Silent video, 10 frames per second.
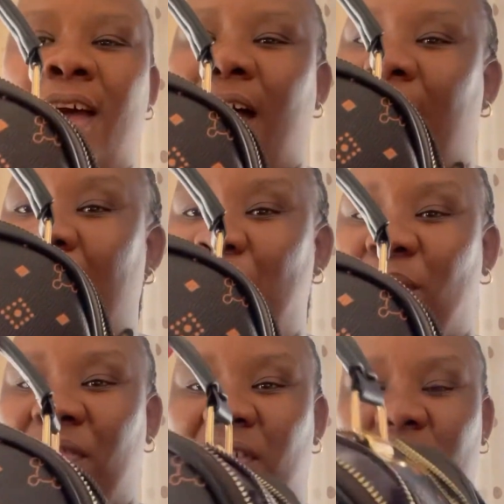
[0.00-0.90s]
I
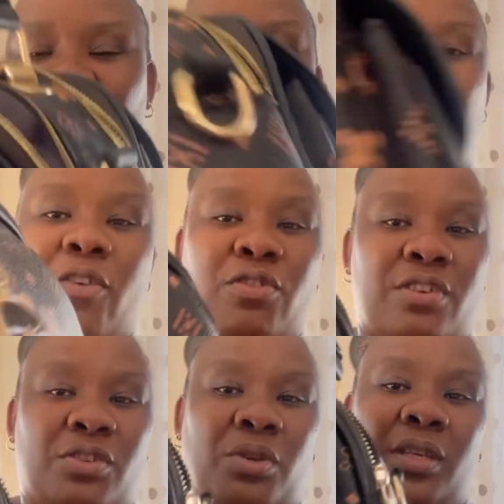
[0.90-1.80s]
bought this for
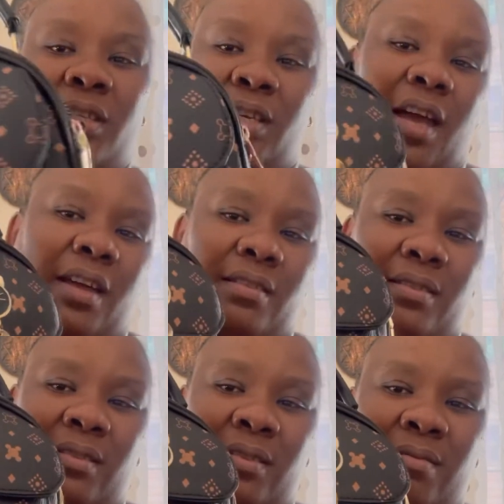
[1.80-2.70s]
120, guys.
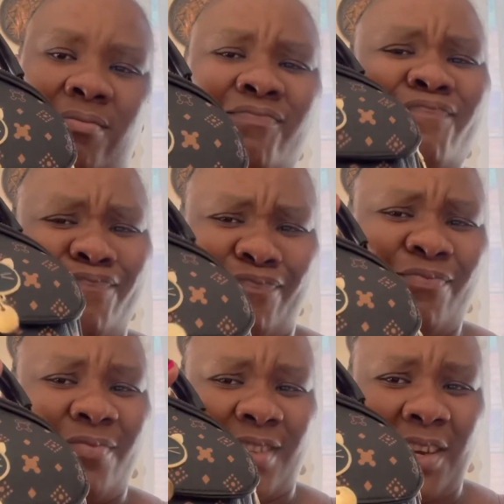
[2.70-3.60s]

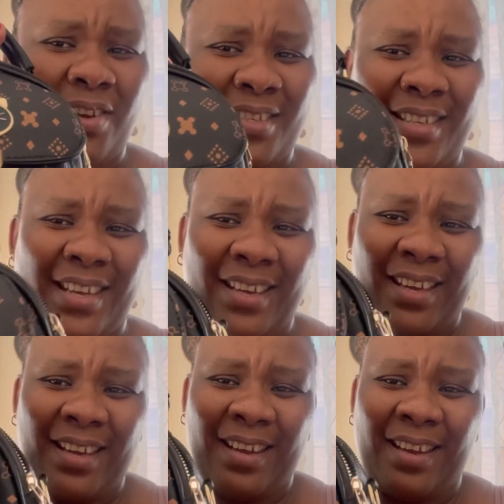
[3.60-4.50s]
Seriously,
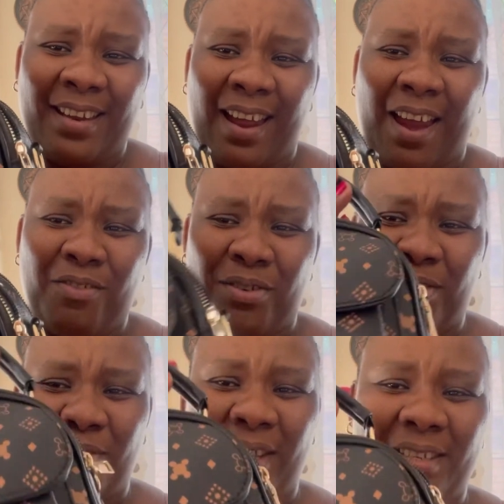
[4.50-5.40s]

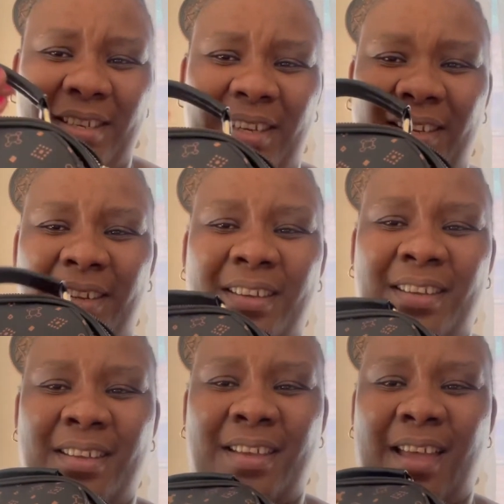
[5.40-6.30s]
120?
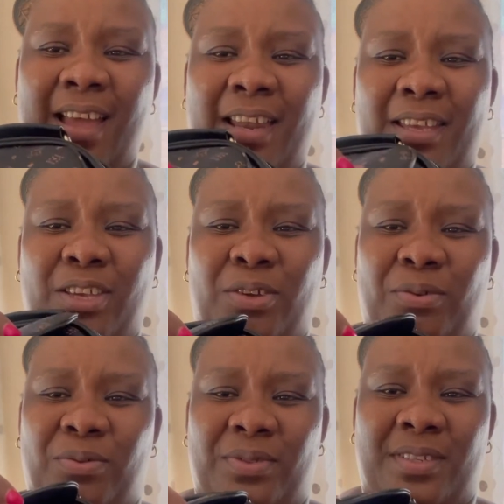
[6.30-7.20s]
Hella
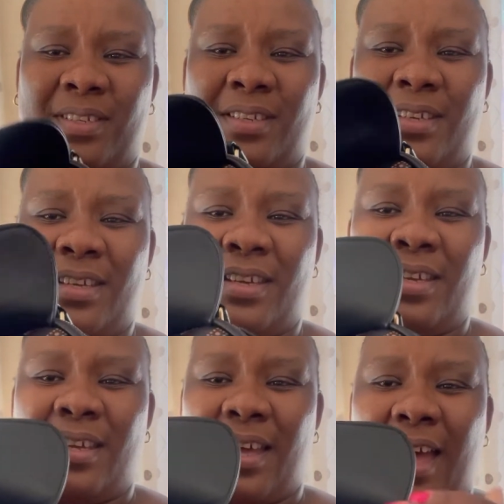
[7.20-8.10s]
cute.
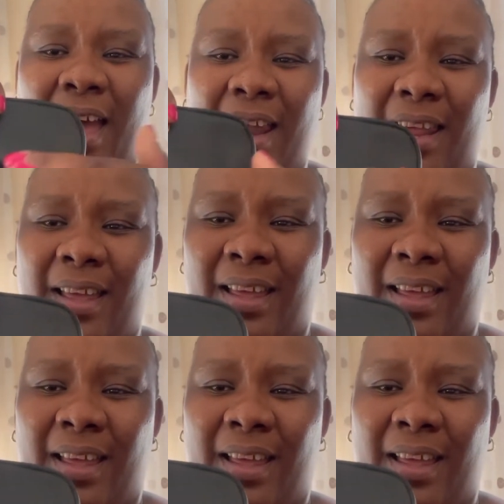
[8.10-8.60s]
Do